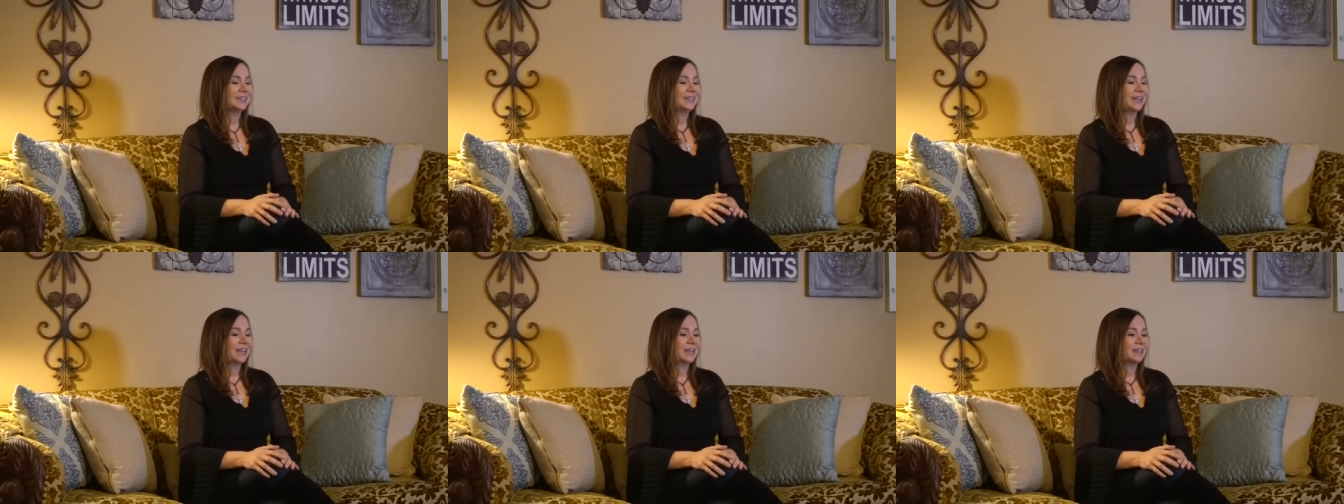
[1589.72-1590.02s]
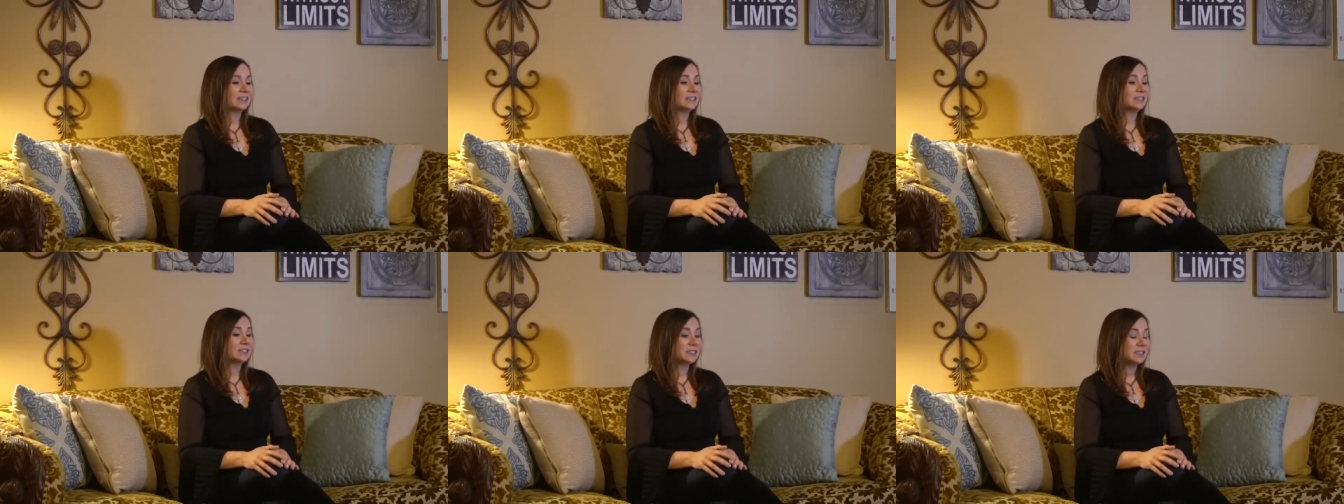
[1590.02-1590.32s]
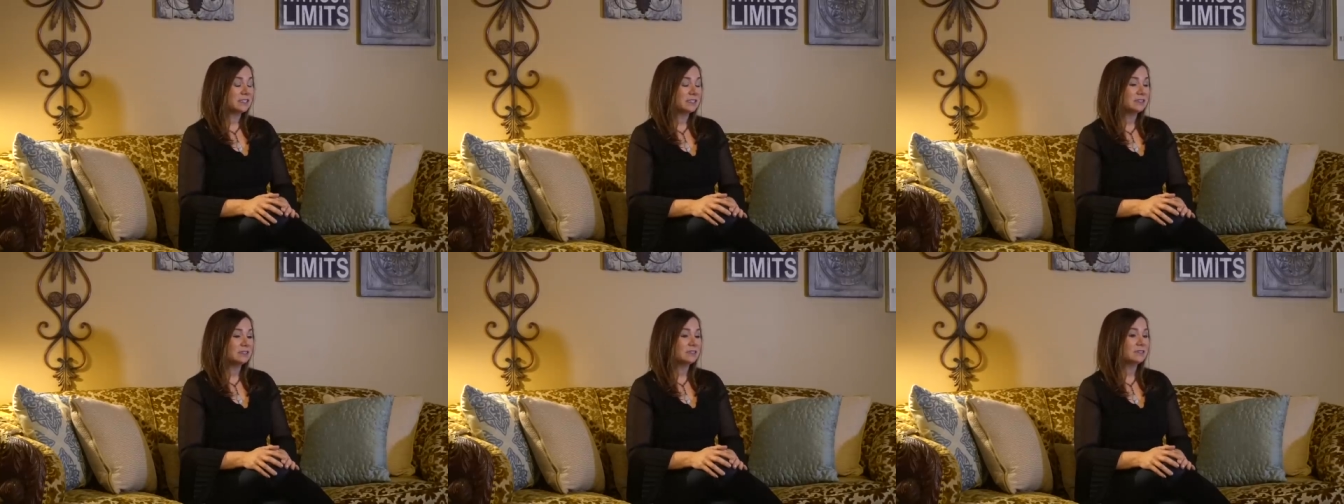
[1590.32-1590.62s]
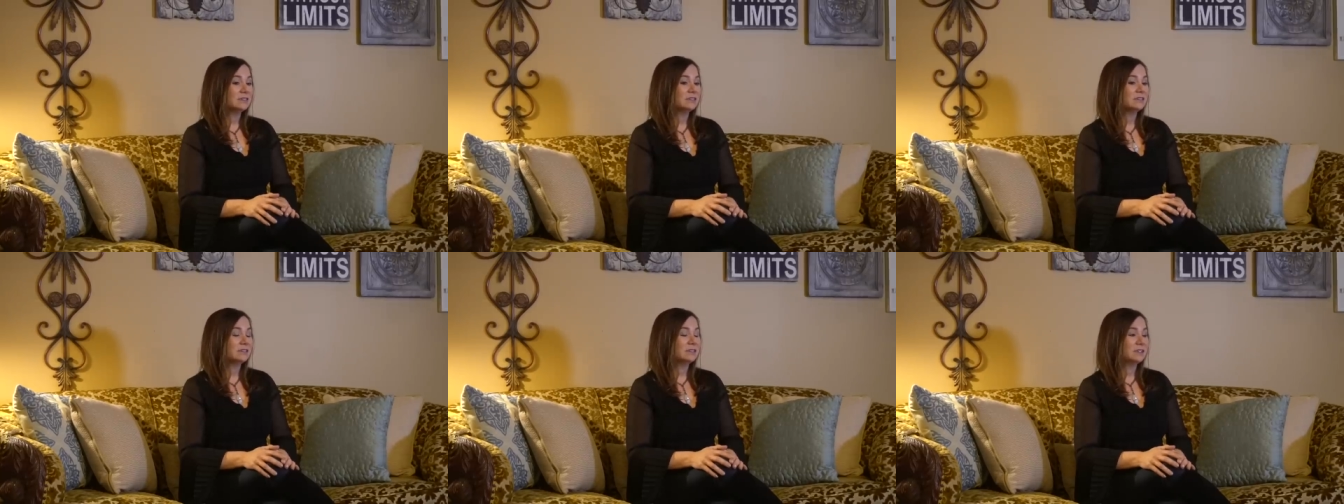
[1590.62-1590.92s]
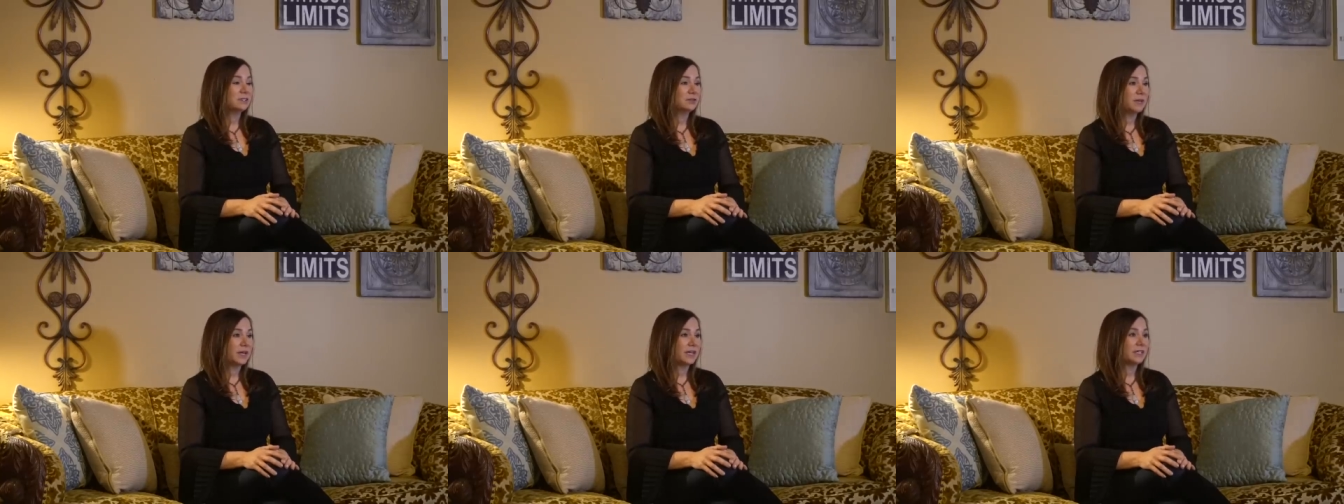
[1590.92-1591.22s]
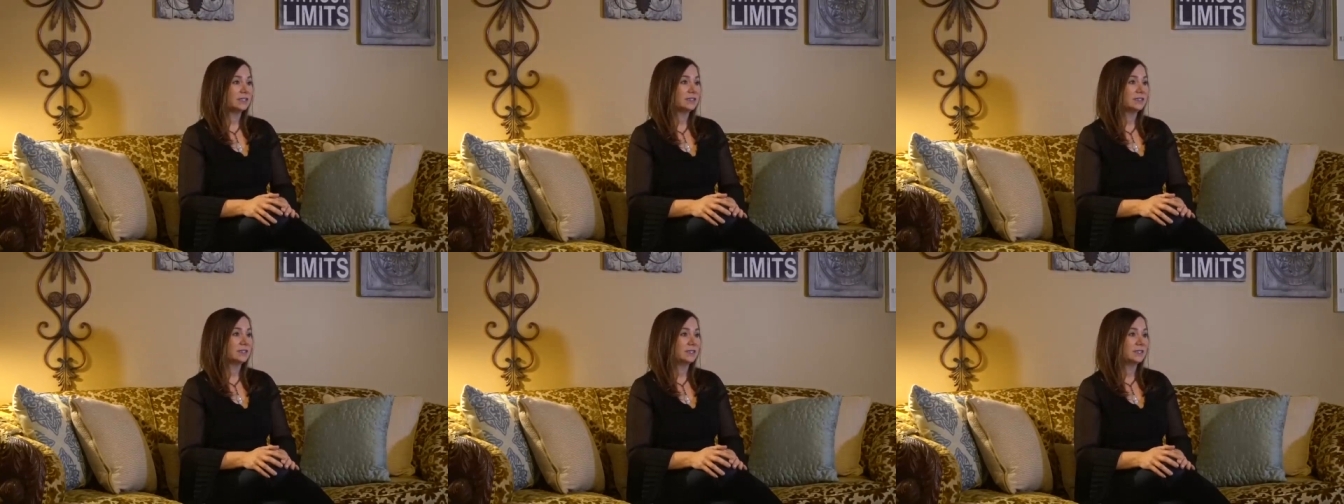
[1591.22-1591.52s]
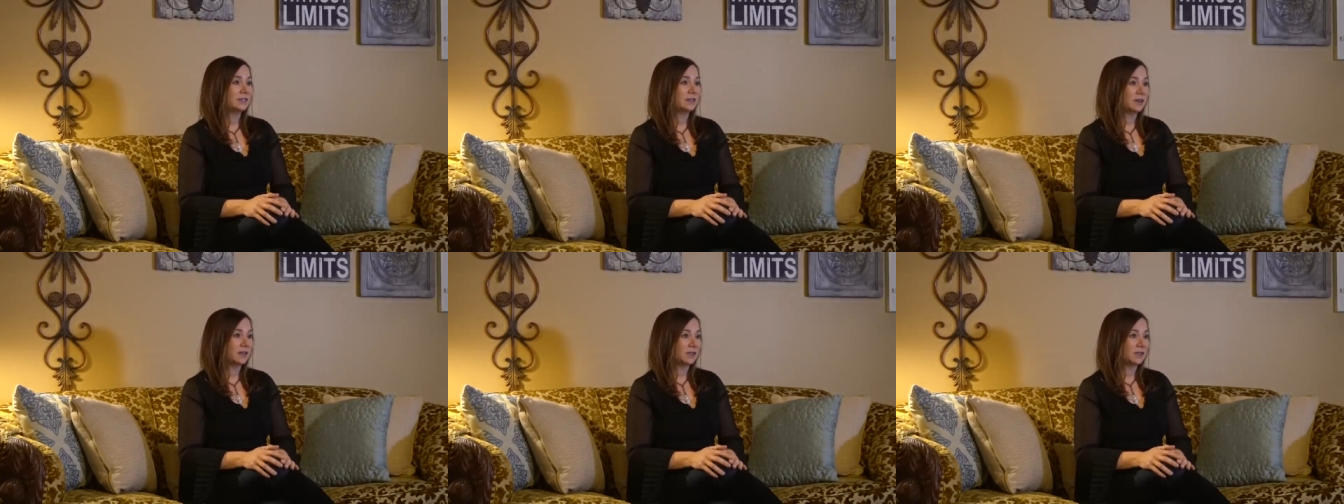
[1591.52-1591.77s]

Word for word: And until humanity